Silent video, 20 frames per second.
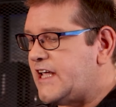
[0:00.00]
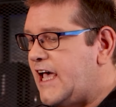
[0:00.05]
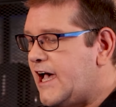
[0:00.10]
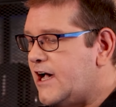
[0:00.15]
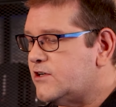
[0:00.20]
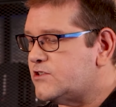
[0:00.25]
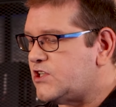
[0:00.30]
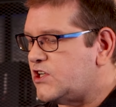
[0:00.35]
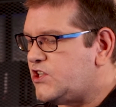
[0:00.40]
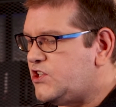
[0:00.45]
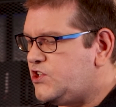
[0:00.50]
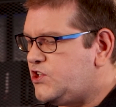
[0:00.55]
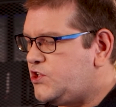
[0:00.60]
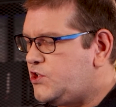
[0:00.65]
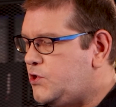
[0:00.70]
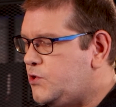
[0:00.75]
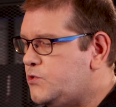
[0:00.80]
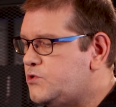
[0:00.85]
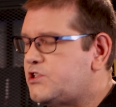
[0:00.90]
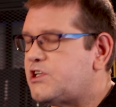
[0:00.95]
to house a
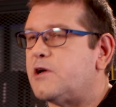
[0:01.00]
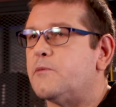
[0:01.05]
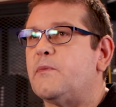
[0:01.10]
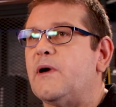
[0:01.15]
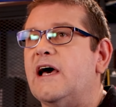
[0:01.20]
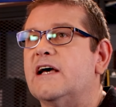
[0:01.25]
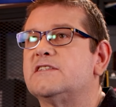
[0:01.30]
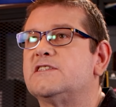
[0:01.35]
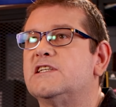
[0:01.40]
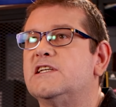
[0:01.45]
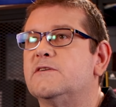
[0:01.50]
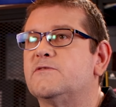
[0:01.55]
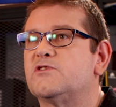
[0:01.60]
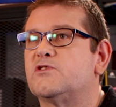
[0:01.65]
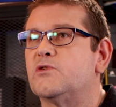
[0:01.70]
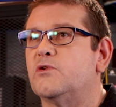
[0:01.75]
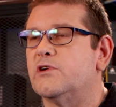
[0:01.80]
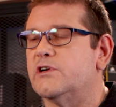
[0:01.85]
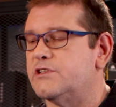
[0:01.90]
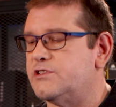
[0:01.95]
huge capacity of
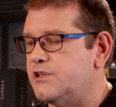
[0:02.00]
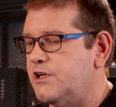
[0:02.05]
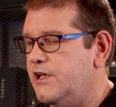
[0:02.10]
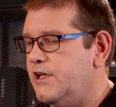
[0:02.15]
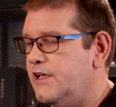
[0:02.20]
storage